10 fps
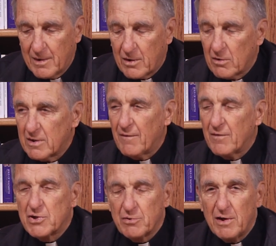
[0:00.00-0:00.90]
You go down
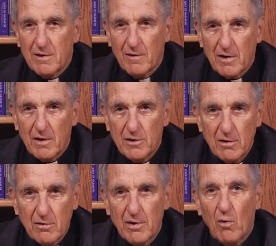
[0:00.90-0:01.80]
the street to the
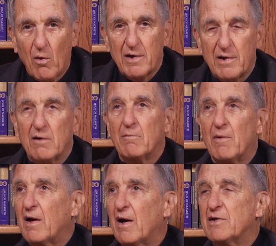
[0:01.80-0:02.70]
cathedral, you walk in, oh
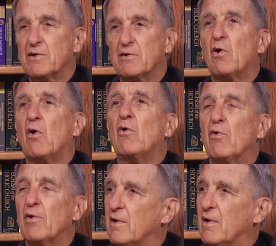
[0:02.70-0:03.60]
my gosh, there's
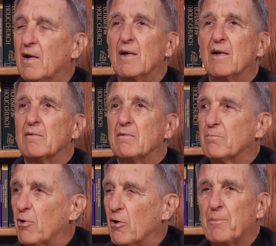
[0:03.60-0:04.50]
gold and
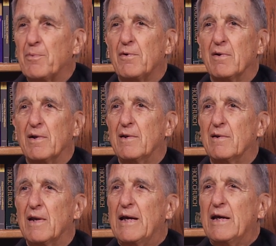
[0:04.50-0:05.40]
purple
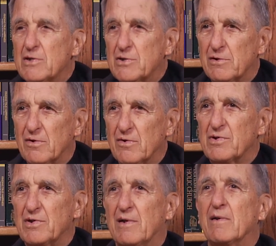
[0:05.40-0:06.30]
and
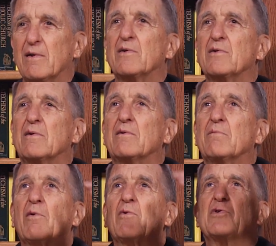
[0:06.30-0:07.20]
angels and
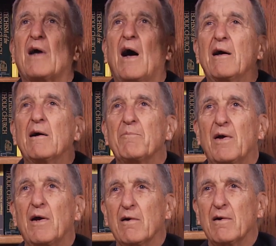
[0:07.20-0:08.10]
blue sky up
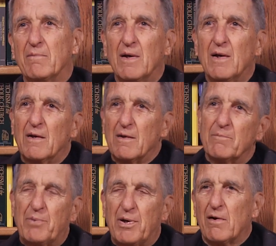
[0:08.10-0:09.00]
there and
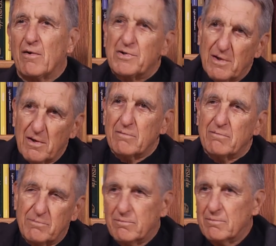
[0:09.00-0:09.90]
pillars
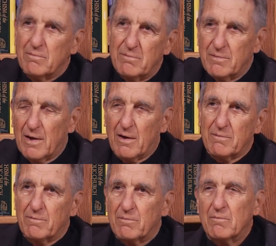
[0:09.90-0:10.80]
that
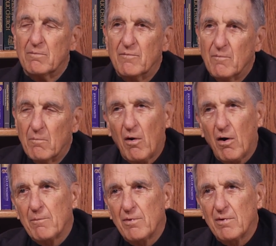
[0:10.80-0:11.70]
are
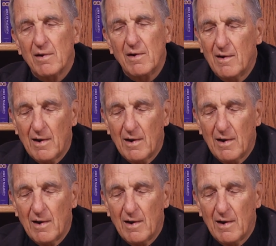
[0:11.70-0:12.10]
marble.